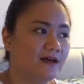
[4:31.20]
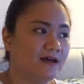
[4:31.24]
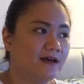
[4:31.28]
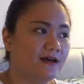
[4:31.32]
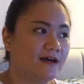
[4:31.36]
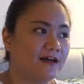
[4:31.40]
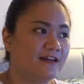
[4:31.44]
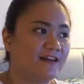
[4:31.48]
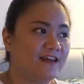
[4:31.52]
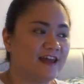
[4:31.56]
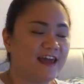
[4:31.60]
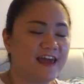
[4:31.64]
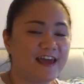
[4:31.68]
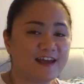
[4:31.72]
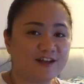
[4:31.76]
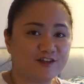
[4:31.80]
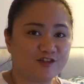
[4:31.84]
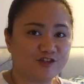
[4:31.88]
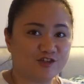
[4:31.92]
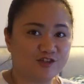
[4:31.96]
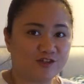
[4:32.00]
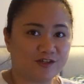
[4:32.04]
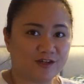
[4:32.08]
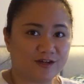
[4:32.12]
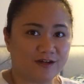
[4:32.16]
an
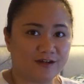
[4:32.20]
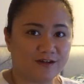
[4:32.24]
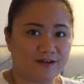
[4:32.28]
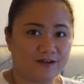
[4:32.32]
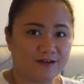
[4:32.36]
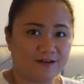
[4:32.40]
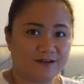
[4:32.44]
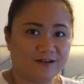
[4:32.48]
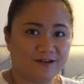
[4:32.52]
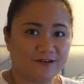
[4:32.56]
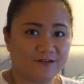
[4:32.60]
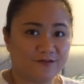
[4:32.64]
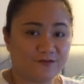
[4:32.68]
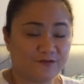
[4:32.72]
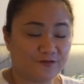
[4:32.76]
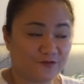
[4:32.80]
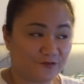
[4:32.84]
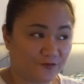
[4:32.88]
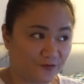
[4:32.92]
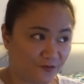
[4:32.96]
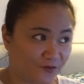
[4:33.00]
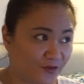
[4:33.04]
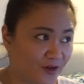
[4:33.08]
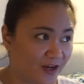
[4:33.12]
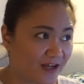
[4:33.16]
extra
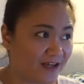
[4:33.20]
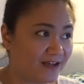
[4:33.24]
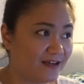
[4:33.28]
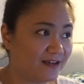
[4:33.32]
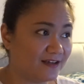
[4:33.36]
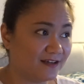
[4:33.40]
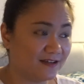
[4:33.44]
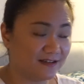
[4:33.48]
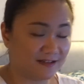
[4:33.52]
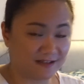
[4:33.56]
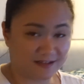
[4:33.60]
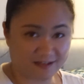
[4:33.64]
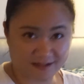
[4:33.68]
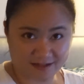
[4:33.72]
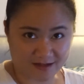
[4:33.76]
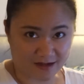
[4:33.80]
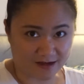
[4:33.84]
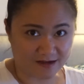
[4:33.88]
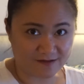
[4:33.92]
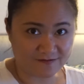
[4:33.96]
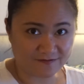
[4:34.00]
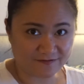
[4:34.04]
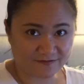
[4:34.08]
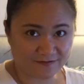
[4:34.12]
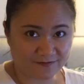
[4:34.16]
free
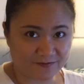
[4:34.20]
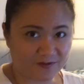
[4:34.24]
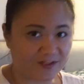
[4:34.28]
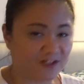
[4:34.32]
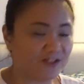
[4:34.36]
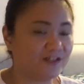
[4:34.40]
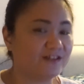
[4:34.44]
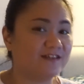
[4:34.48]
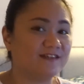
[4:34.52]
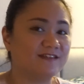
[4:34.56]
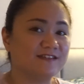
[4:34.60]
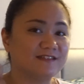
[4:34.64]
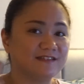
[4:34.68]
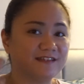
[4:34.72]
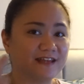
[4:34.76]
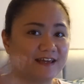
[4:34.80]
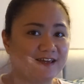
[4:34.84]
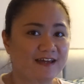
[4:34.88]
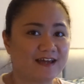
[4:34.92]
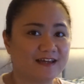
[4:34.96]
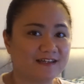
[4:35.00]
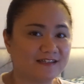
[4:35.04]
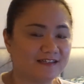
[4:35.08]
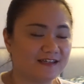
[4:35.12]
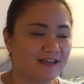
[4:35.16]
stuff, which is, like
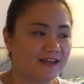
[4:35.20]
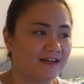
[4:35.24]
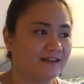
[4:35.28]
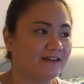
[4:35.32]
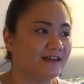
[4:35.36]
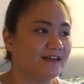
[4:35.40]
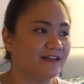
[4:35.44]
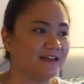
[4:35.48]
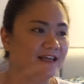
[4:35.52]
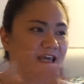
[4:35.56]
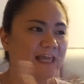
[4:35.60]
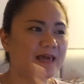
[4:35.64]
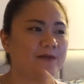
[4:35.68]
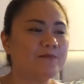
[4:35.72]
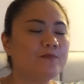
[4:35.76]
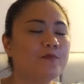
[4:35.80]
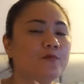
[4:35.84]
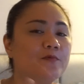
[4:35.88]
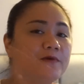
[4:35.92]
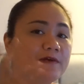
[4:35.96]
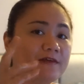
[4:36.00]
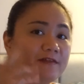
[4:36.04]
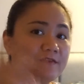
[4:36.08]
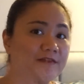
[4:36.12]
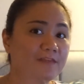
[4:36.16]
I said, it came
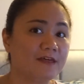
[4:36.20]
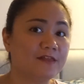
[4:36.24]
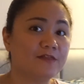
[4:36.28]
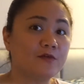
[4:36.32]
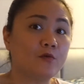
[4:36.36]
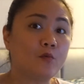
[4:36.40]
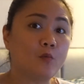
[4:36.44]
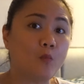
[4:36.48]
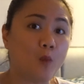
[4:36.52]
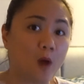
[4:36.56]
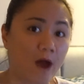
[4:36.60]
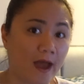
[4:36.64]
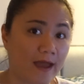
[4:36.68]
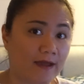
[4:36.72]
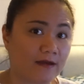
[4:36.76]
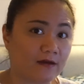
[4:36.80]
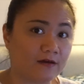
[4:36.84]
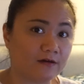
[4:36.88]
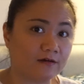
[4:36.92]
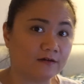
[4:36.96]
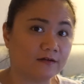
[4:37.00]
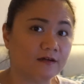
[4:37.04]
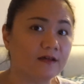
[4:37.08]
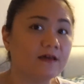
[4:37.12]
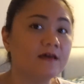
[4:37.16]
with the
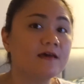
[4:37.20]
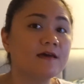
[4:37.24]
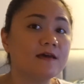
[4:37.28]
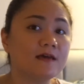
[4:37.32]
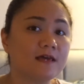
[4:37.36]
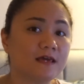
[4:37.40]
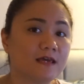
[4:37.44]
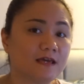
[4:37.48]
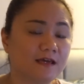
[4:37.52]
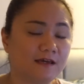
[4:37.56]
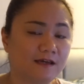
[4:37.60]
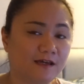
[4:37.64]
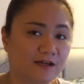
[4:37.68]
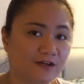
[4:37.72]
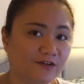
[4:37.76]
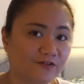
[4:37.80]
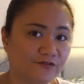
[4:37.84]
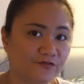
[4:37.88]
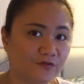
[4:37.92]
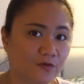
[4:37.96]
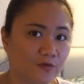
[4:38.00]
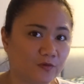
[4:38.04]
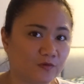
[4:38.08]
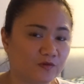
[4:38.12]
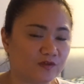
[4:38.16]
wired
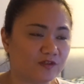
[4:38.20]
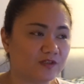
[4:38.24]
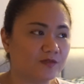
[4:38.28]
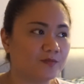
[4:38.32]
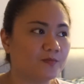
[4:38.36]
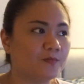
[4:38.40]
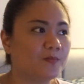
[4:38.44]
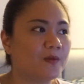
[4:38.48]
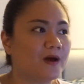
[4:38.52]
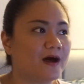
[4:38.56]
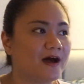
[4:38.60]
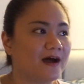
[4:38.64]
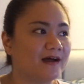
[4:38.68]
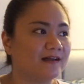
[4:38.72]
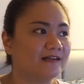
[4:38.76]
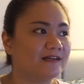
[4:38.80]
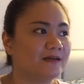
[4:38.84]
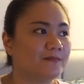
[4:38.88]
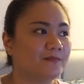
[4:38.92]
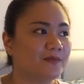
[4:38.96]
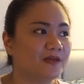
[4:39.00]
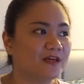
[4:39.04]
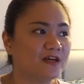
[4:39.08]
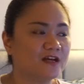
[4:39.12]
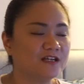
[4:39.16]
earphones, but
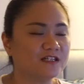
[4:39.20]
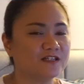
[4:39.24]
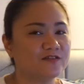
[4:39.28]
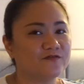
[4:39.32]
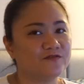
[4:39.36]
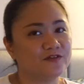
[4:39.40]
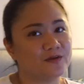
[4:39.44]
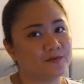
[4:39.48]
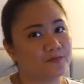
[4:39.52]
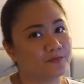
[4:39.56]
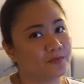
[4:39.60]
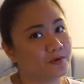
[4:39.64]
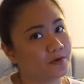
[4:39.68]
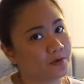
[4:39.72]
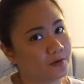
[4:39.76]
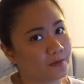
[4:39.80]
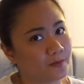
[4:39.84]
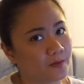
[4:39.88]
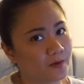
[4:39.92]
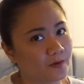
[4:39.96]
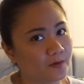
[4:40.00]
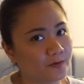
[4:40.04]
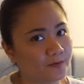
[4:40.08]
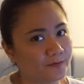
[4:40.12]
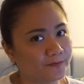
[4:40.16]
because of the
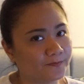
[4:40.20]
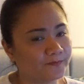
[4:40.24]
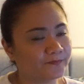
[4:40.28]
promo,